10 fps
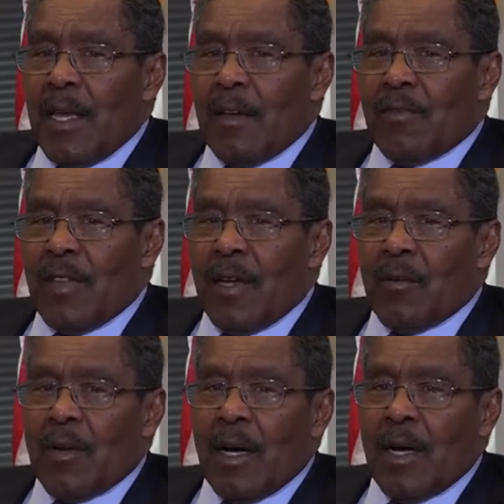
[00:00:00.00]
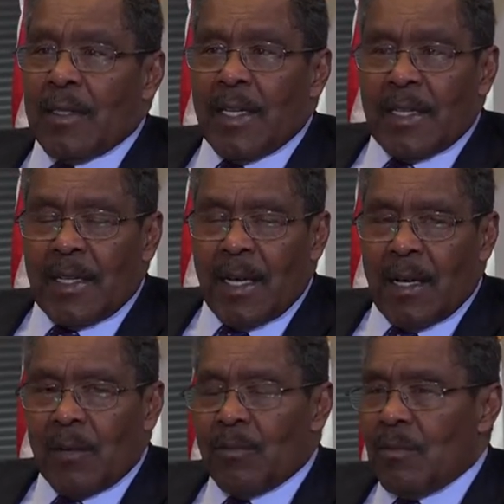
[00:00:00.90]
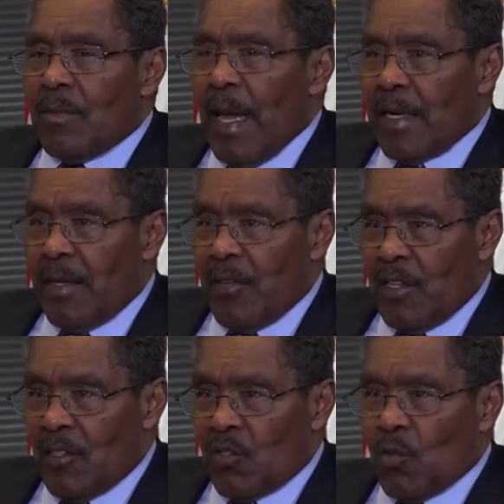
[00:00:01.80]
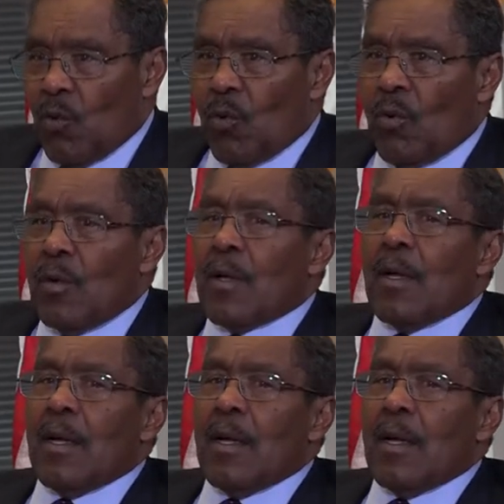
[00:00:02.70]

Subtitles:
If they did activities in school,